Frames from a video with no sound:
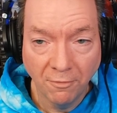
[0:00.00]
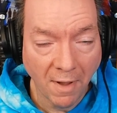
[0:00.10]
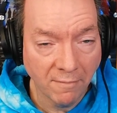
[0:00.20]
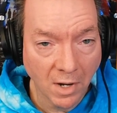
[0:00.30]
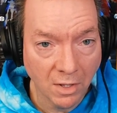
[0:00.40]

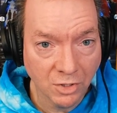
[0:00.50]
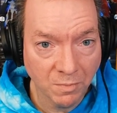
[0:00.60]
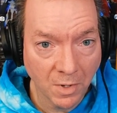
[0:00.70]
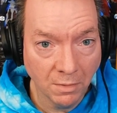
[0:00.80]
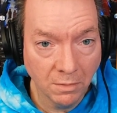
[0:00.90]
$5 a
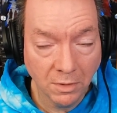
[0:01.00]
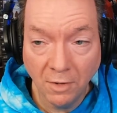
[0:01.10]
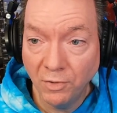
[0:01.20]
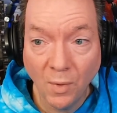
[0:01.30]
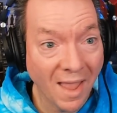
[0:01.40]
month.
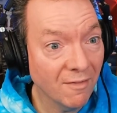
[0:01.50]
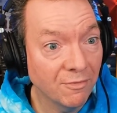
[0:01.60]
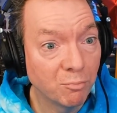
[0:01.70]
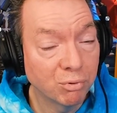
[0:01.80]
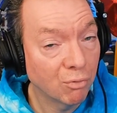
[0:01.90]
If you
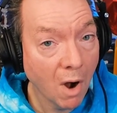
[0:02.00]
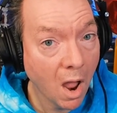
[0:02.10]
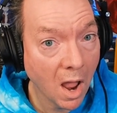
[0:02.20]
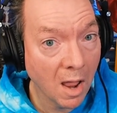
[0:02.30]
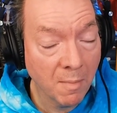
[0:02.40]
have
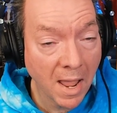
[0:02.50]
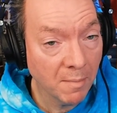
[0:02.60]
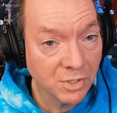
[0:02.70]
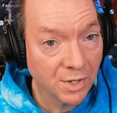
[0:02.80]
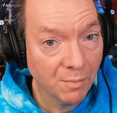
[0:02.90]
Prime,
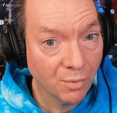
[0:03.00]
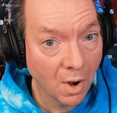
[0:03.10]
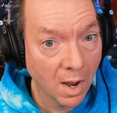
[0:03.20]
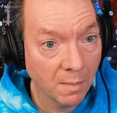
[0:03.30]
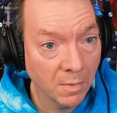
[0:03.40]
Amazon
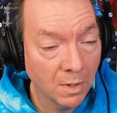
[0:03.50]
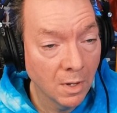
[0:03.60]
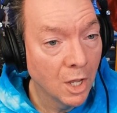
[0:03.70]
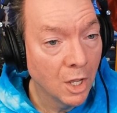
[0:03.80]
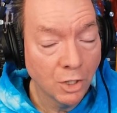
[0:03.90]
Prime,
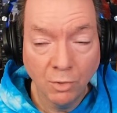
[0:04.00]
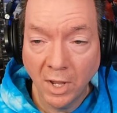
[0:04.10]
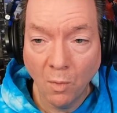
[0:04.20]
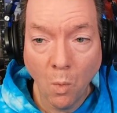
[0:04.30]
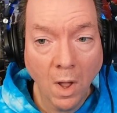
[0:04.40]
you
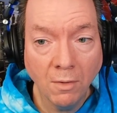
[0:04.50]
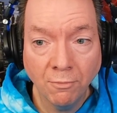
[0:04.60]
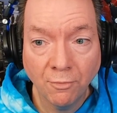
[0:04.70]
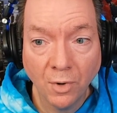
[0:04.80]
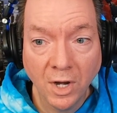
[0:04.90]
get one
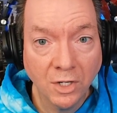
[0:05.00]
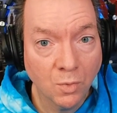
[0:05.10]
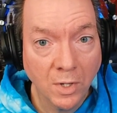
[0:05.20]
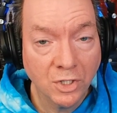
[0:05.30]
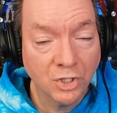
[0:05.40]
free
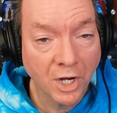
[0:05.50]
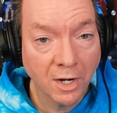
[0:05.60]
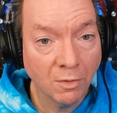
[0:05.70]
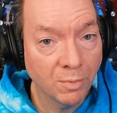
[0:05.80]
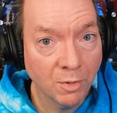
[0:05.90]
Twitch
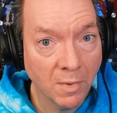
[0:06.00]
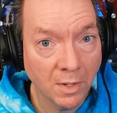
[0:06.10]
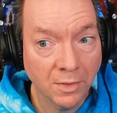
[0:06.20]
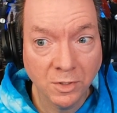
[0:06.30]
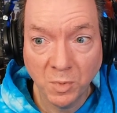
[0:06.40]
channel per
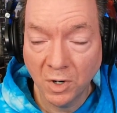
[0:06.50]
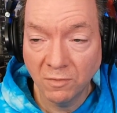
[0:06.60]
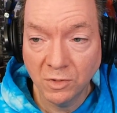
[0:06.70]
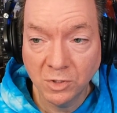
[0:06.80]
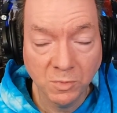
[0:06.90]
month as part
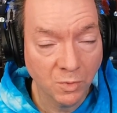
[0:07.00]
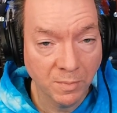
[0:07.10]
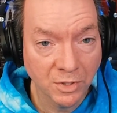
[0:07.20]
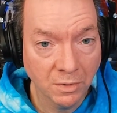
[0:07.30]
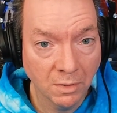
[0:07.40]
of your
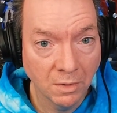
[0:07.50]
subscription.